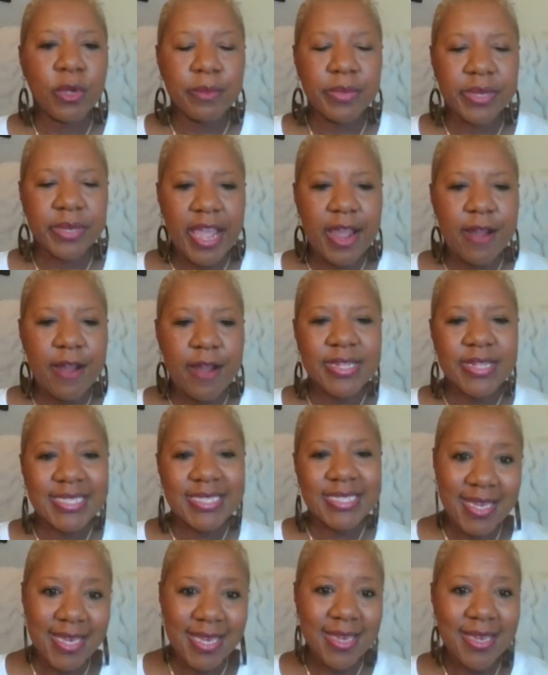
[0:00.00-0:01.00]

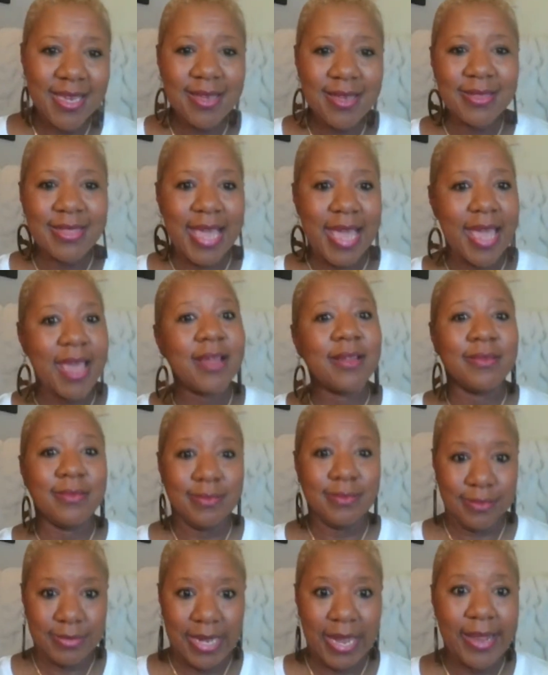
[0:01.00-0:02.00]
guarantee that,
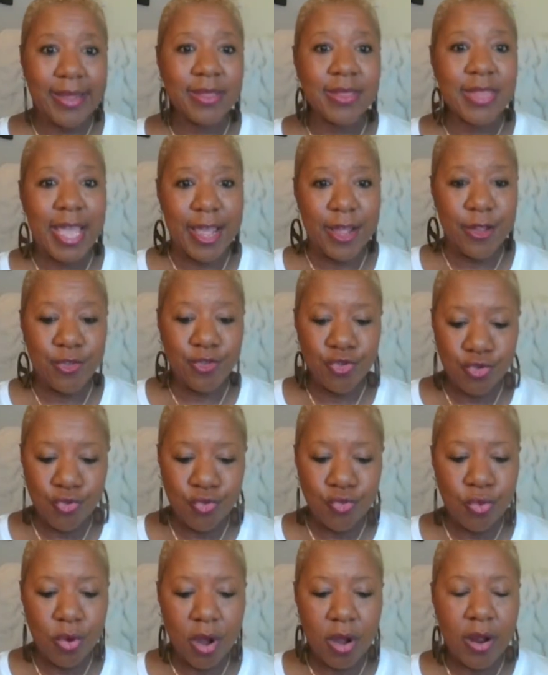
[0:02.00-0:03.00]
like, that
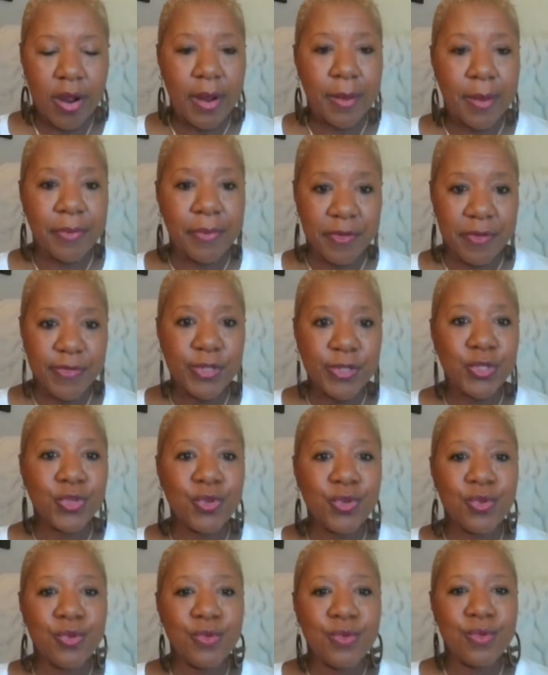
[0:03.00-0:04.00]
you are privy
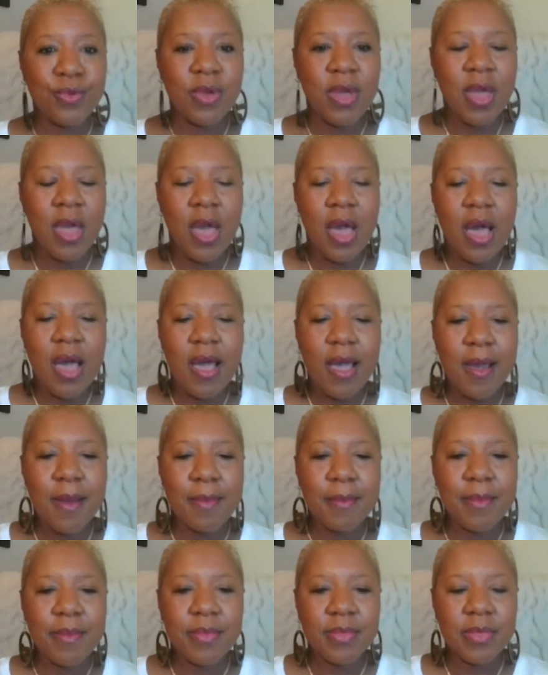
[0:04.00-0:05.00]
to.
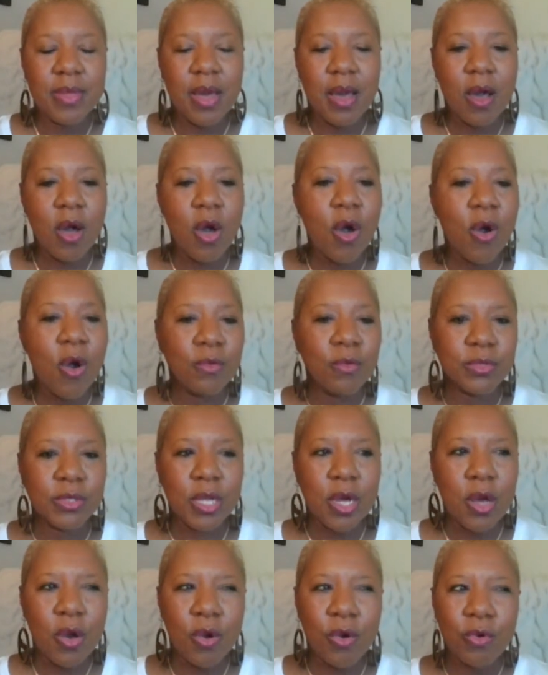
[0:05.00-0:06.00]
A home
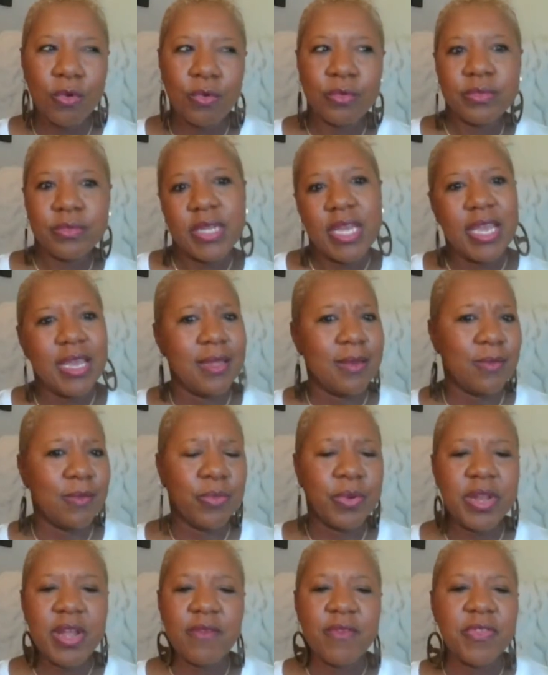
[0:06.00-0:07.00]
loan in
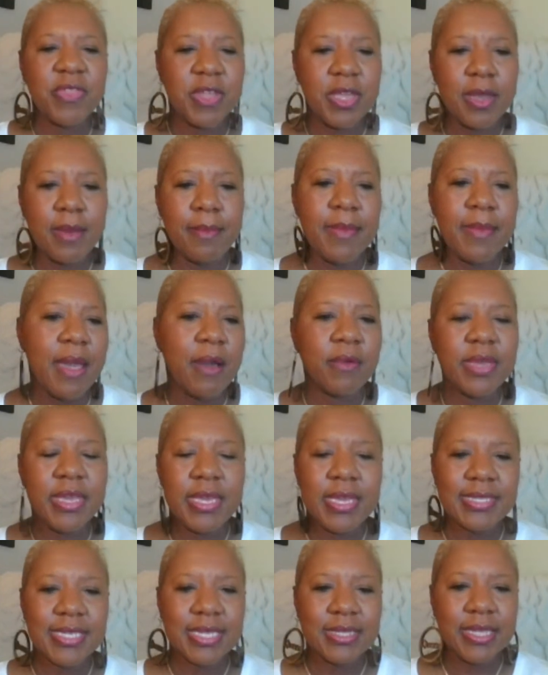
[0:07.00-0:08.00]
whatever the amount
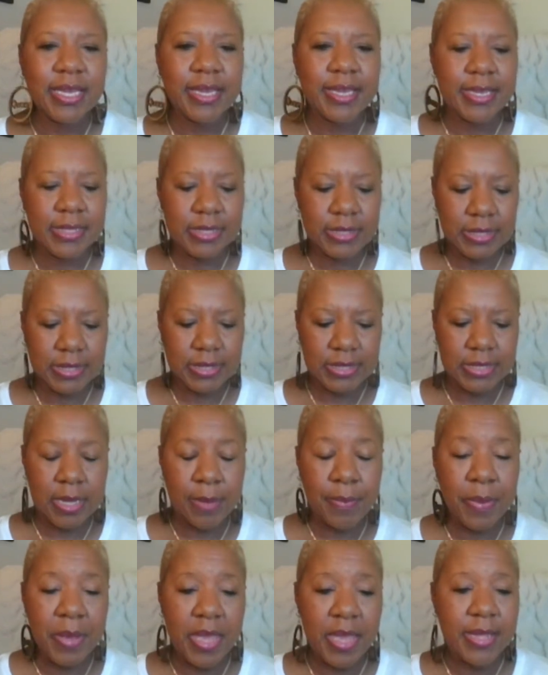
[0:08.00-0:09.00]
is. I think it
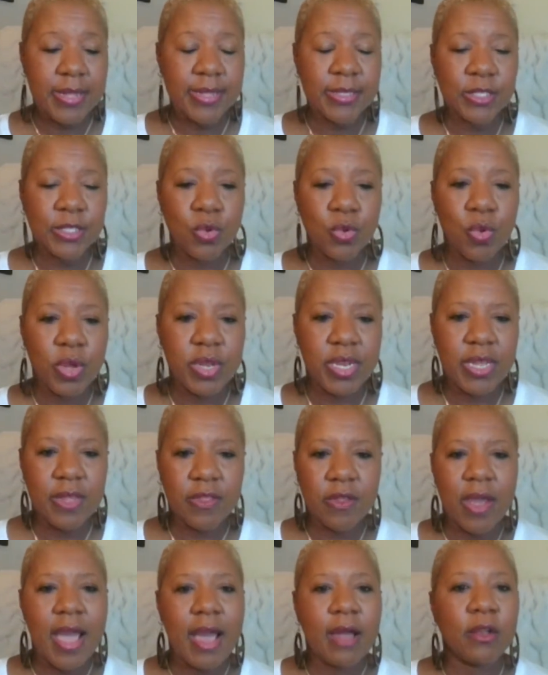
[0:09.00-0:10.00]
depends on
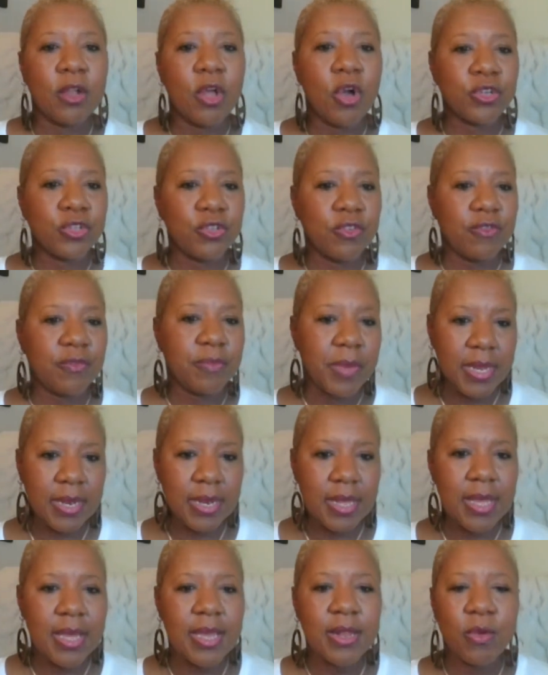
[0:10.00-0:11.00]
either how long you've been
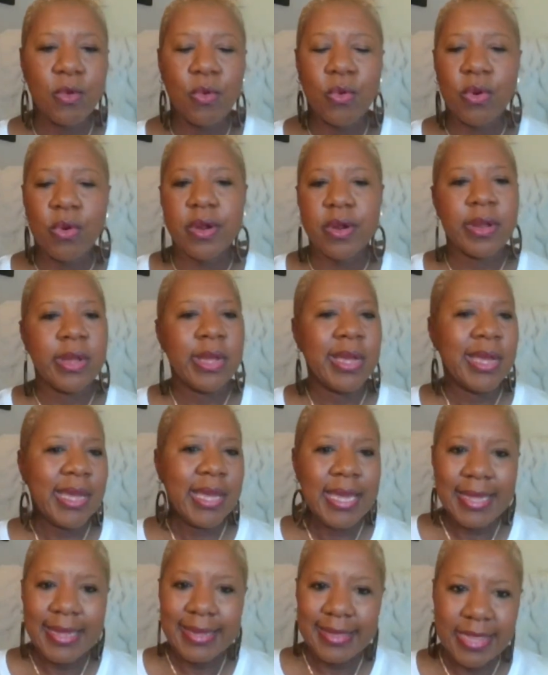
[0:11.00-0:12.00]
in, or
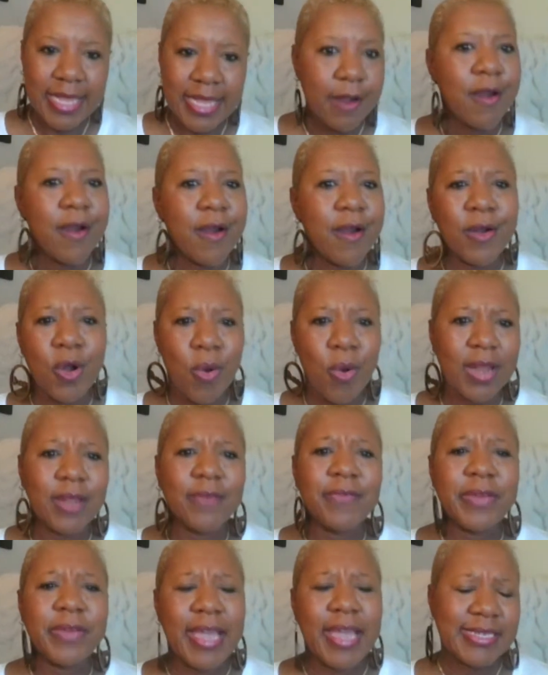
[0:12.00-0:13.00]
there are
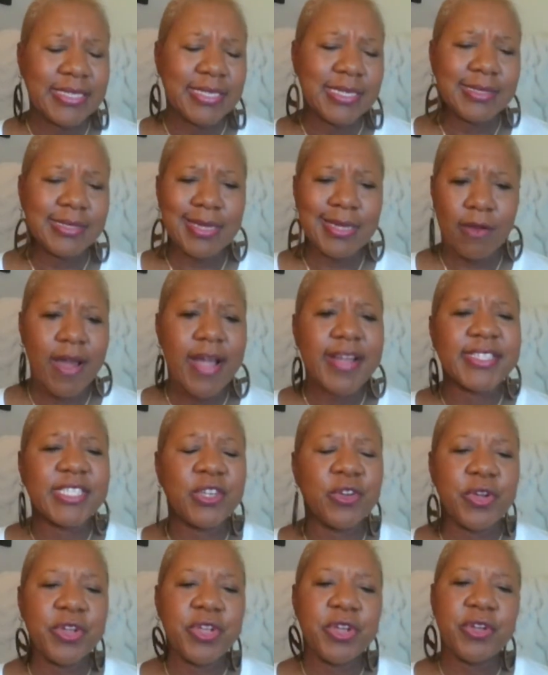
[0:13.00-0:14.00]
qualifications and
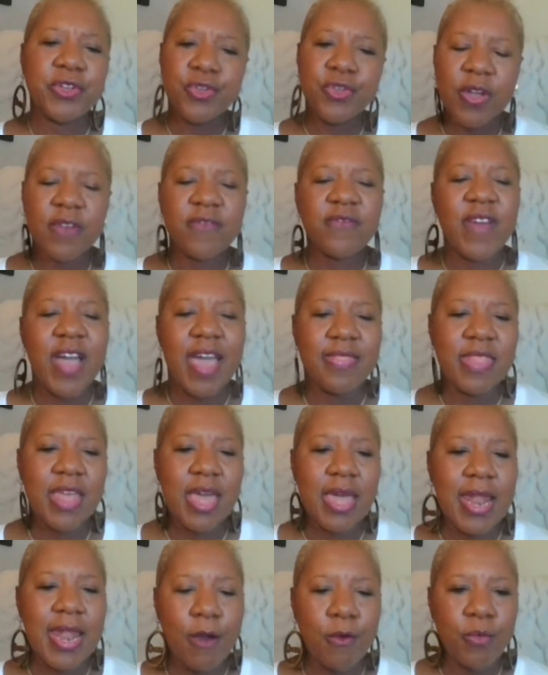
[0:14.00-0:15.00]
criteria. You can find that
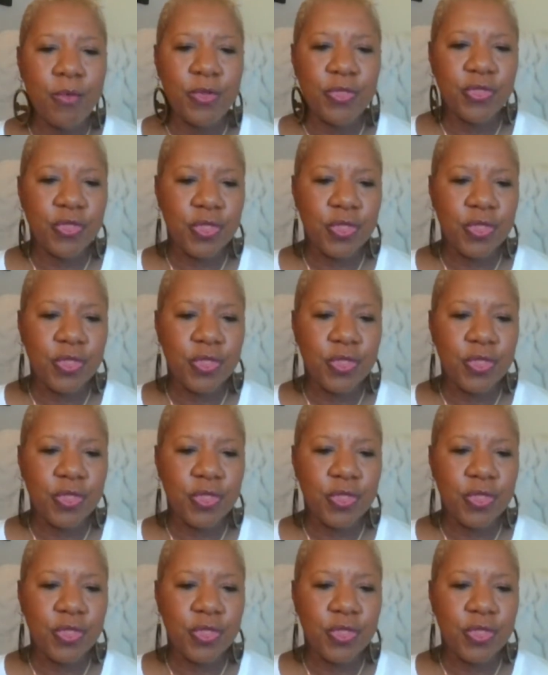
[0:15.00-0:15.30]
out with